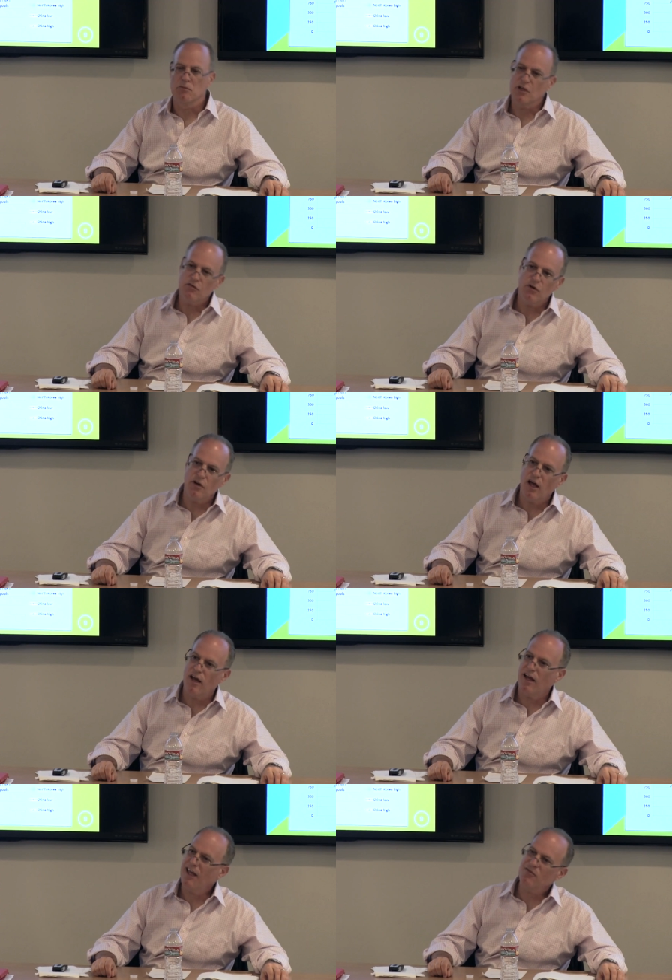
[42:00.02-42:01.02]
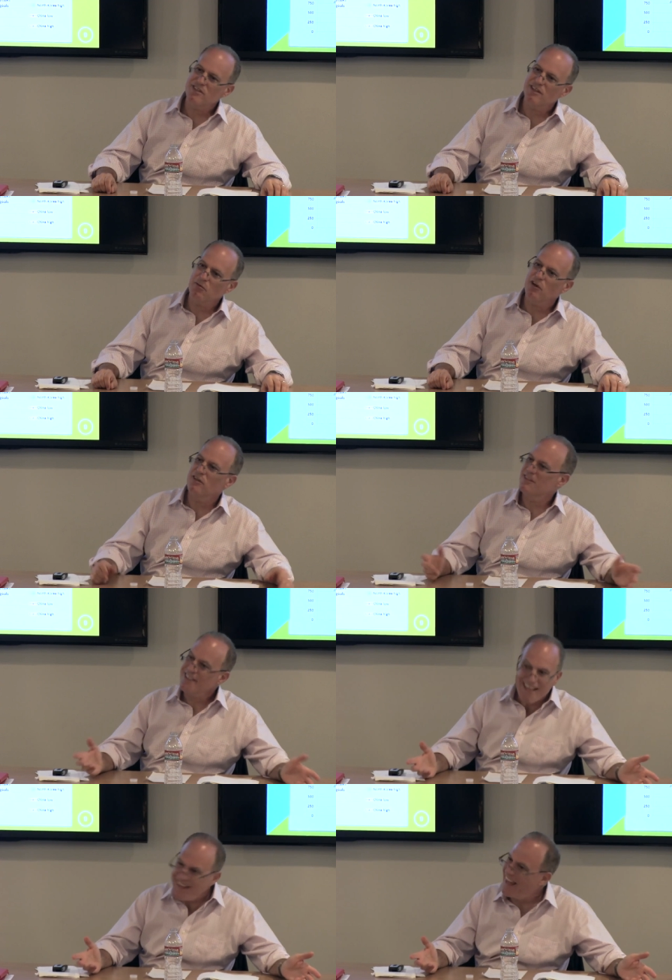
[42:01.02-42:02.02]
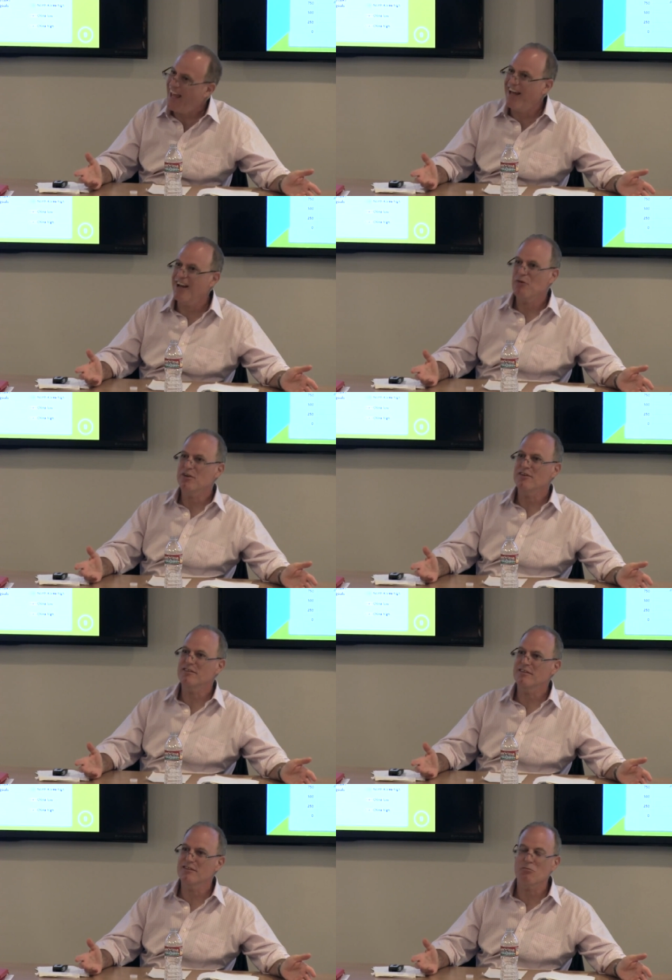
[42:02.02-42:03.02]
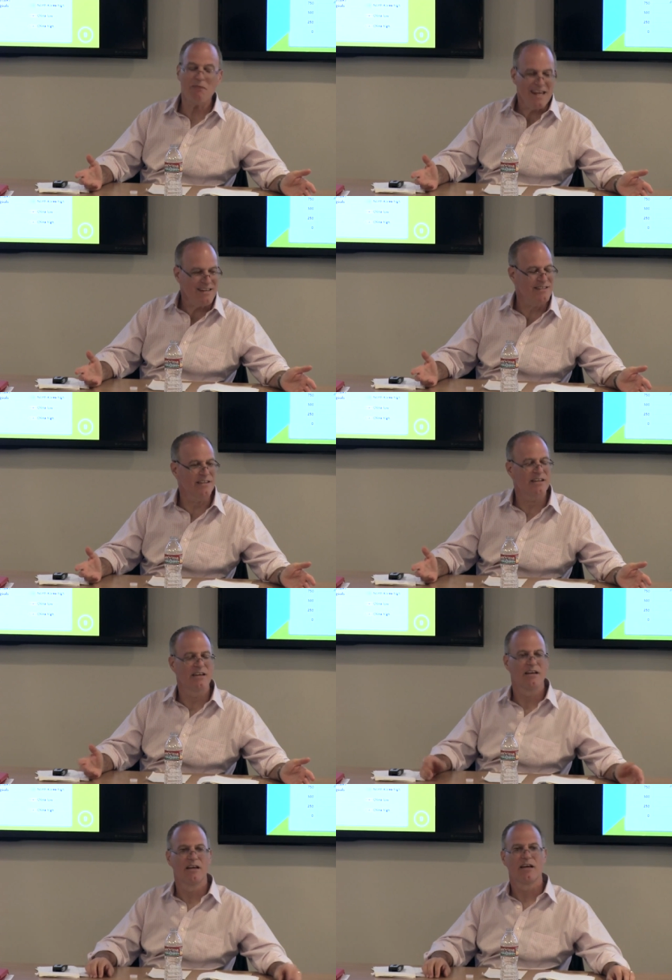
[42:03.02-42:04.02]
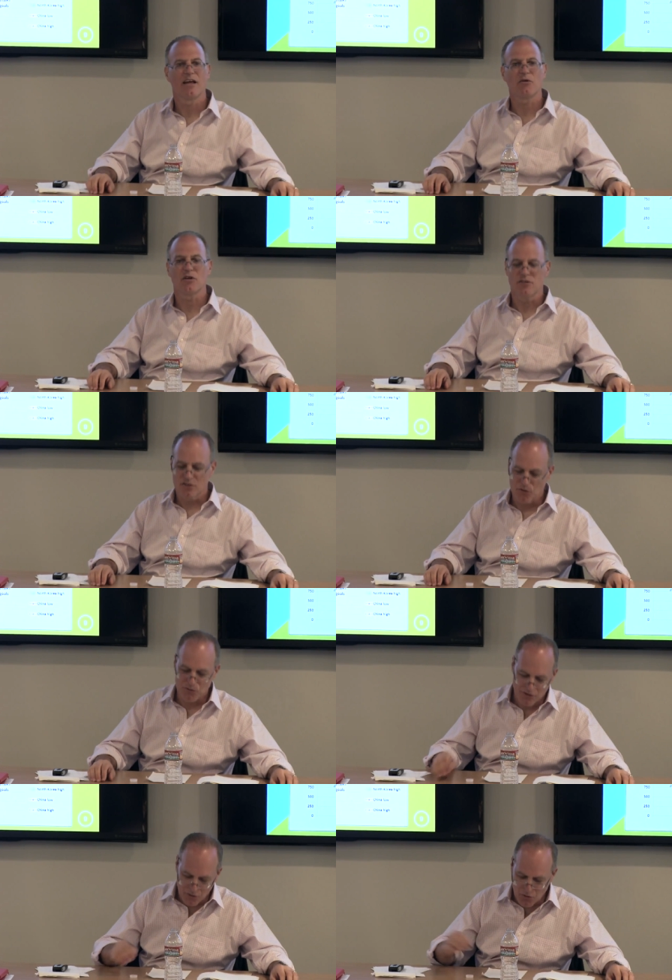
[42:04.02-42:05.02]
Believe it or not, I haven't seen anybody say that. I mean, it's just amazing. Anyway, so I